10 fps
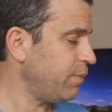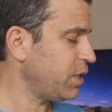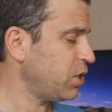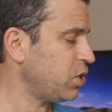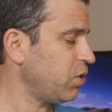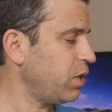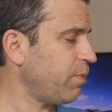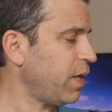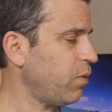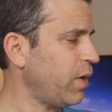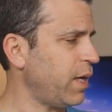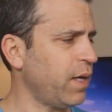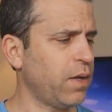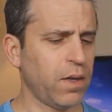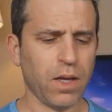Let me just show you, by the
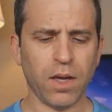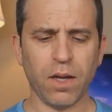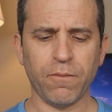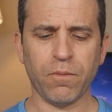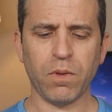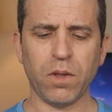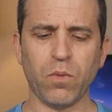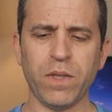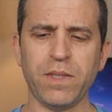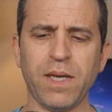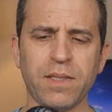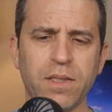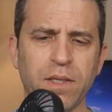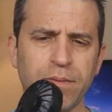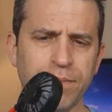way, uh, from a little wind
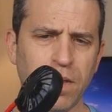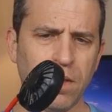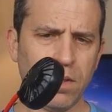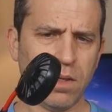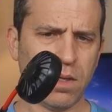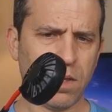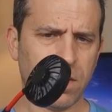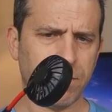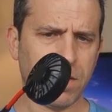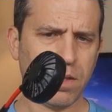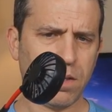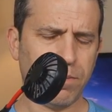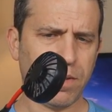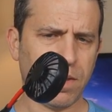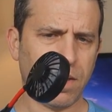test here. Uh, I'm gonna go to
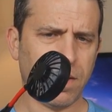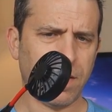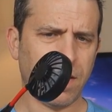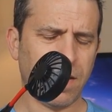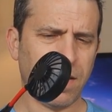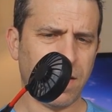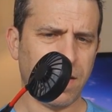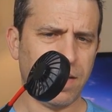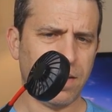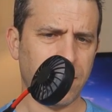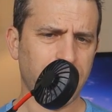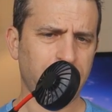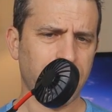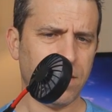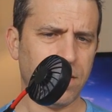put it on the high.
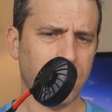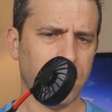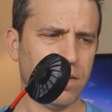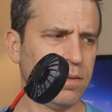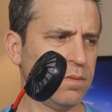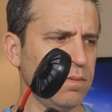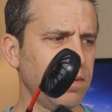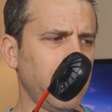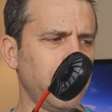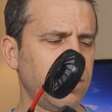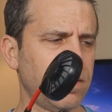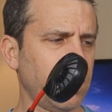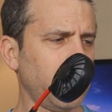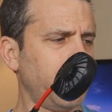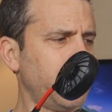And
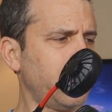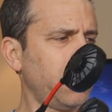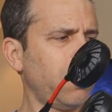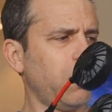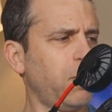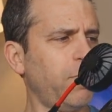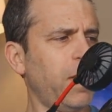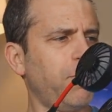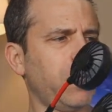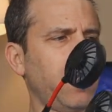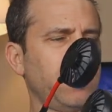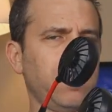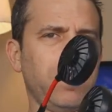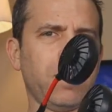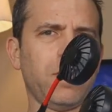so let me just hold the paper down
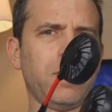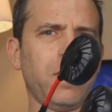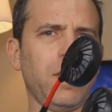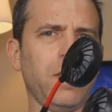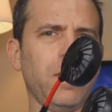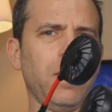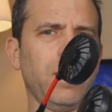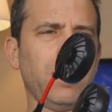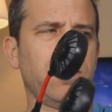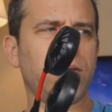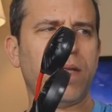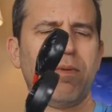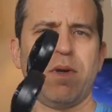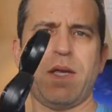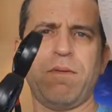so you can see. So
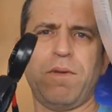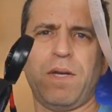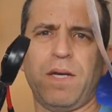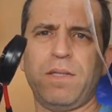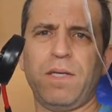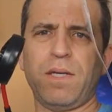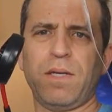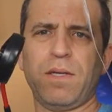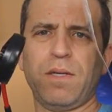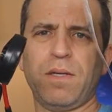that will give you an idea.